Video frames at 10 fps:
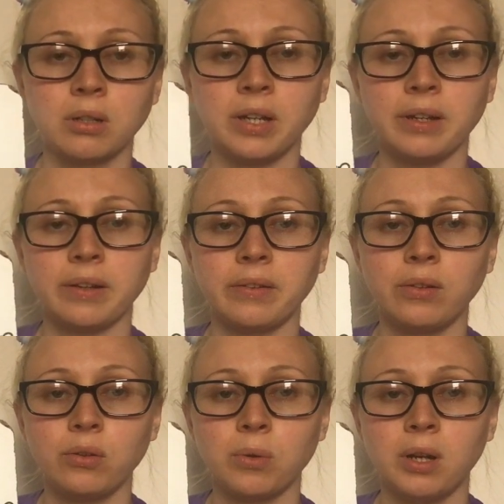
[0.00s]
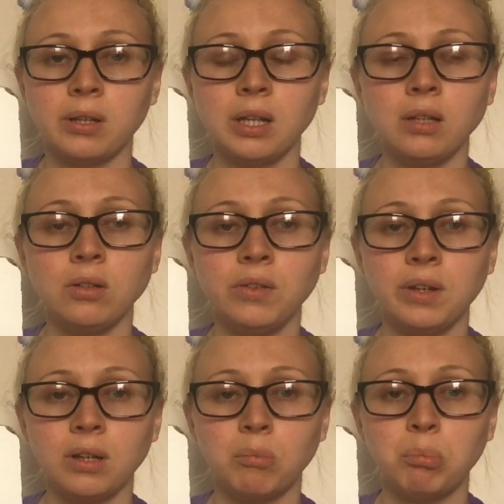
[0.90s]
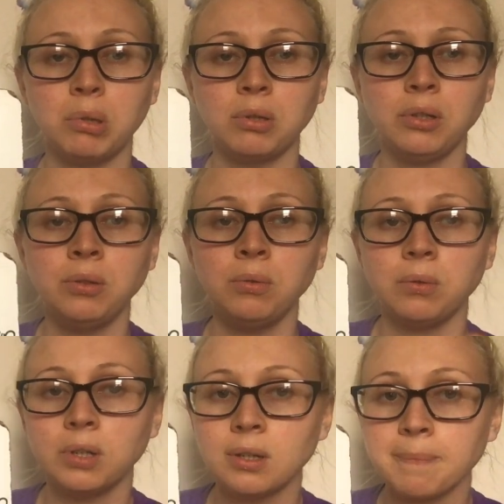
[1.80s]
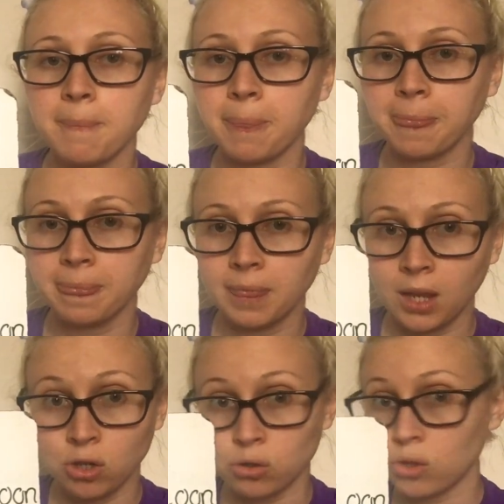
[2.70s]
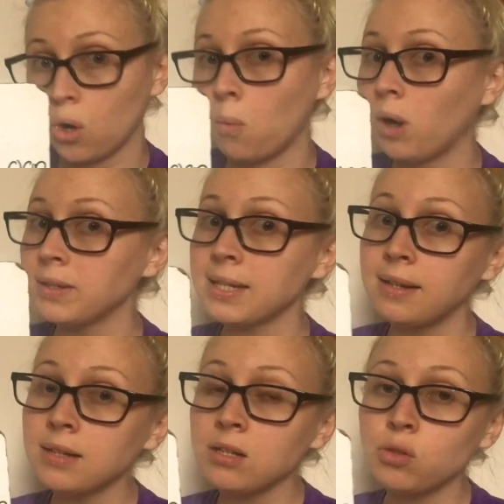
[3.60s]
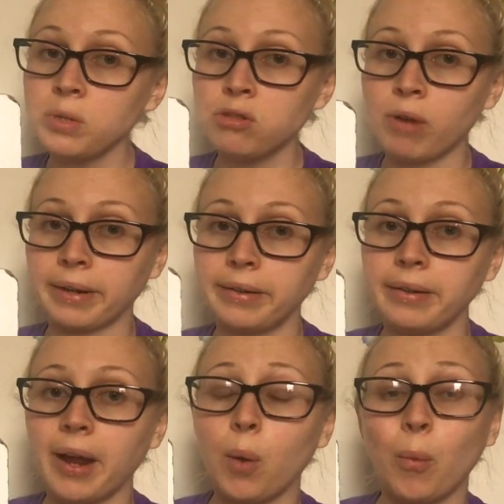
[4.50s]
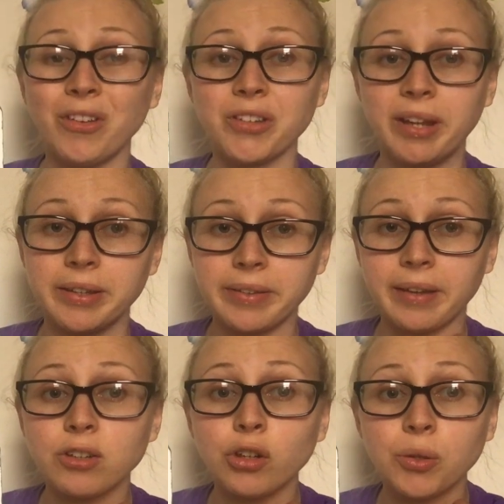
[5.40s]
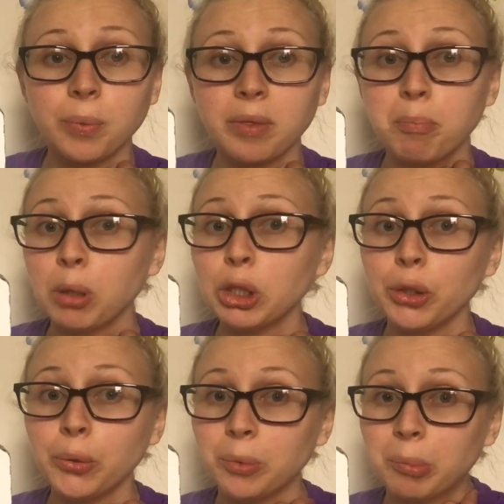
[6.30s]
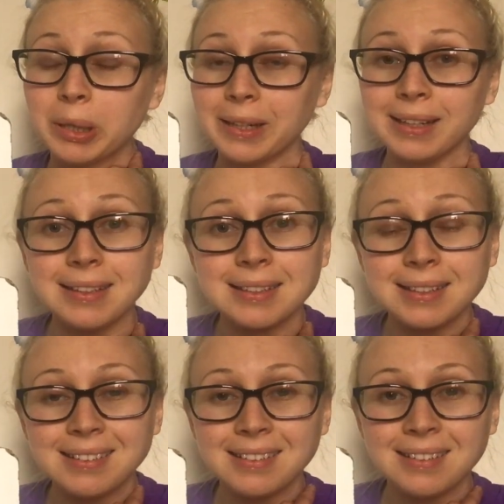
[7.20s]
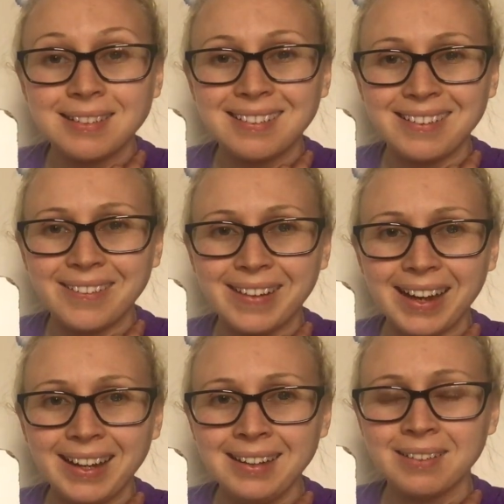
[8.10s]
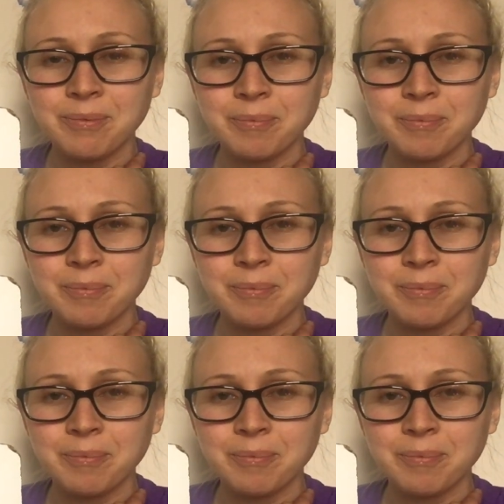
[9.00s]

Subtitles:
That has a schwa there, doesn't it? Balloon. So one sentence with dragon and one sentence with balloon, please. Okay?